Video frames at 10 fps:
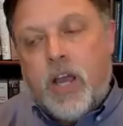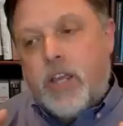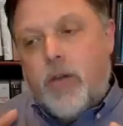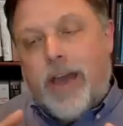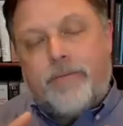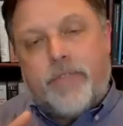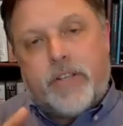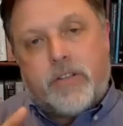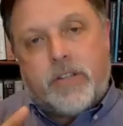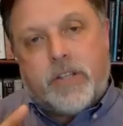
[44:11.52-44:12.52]
you have
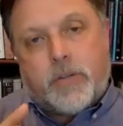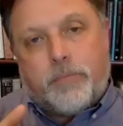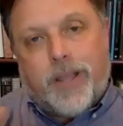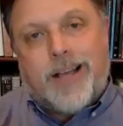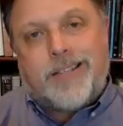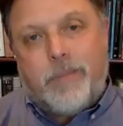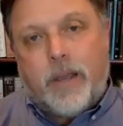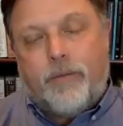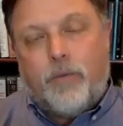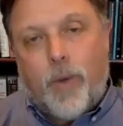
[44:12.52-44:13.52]
this
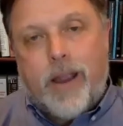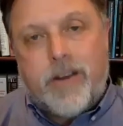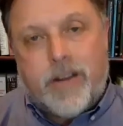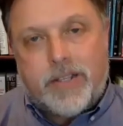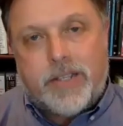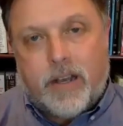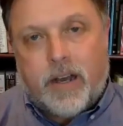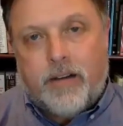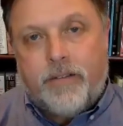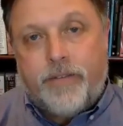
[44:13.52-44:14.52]
blossoming of awareness
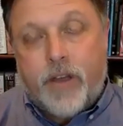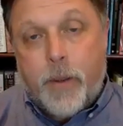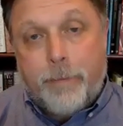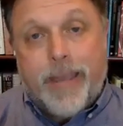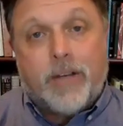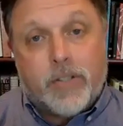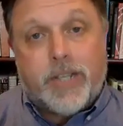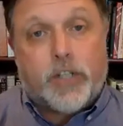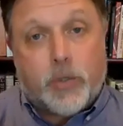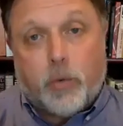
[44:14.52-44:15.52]
of male
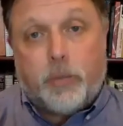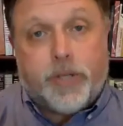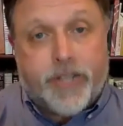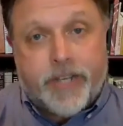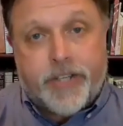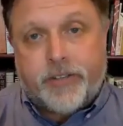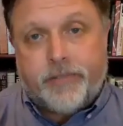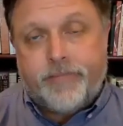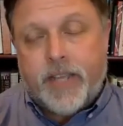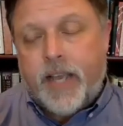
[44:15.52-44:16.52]
sexual predation,
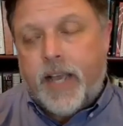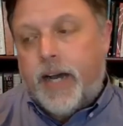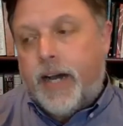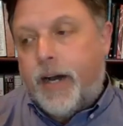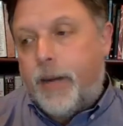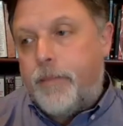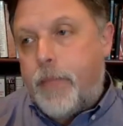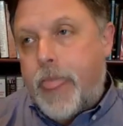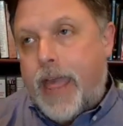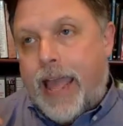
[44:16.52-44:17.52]

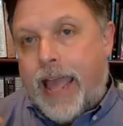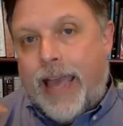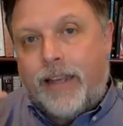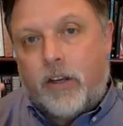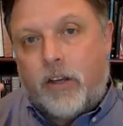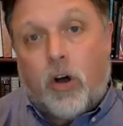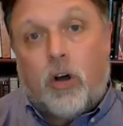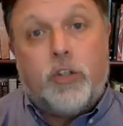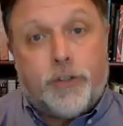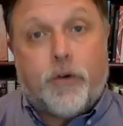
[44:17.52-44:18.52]
and
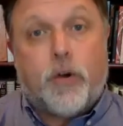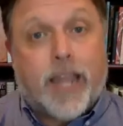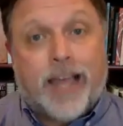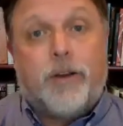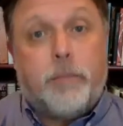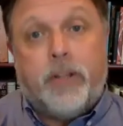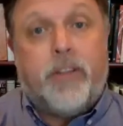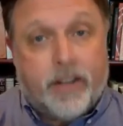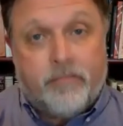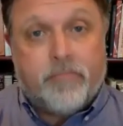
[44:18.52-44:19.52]
calls for
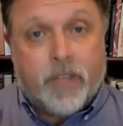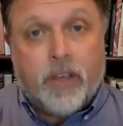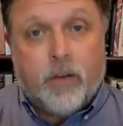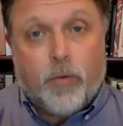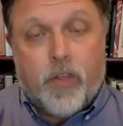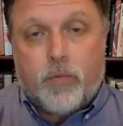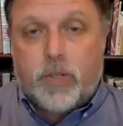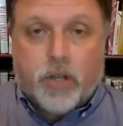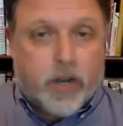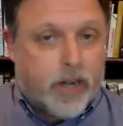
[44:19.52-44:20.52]
accountability, whether we're
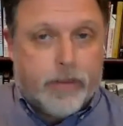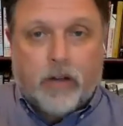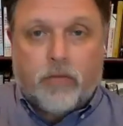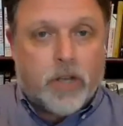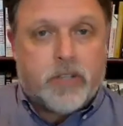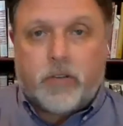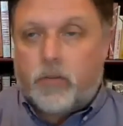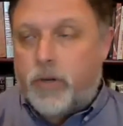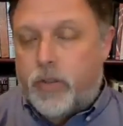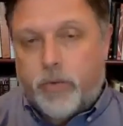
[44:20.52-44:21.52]
talking about
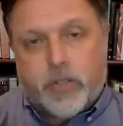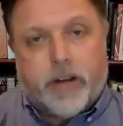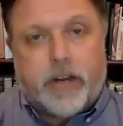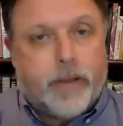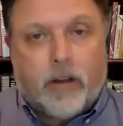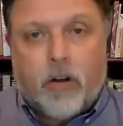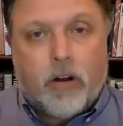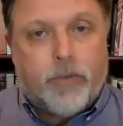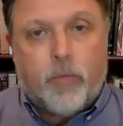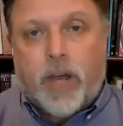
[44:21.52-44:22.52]
Russell, whether we're talking about
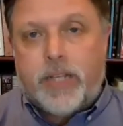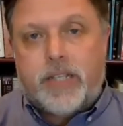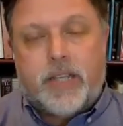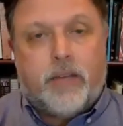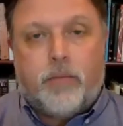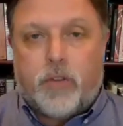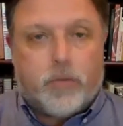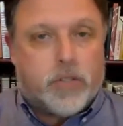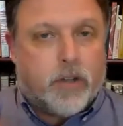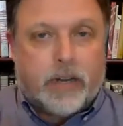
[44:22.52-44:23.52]
Harvey Weinstein, whether
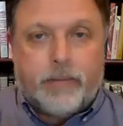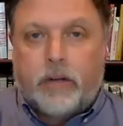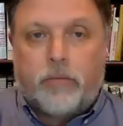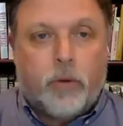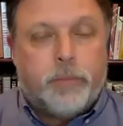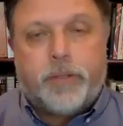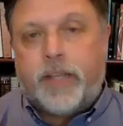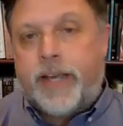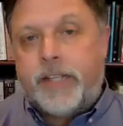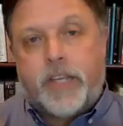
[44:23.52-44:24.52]
we're talking about Roman
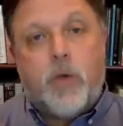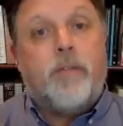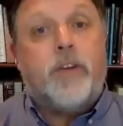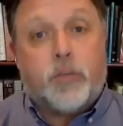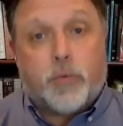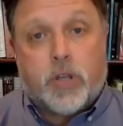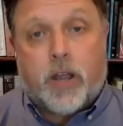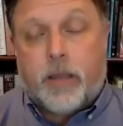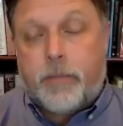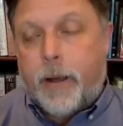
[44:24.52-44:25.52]
Polanski, whoever it is we're talking about.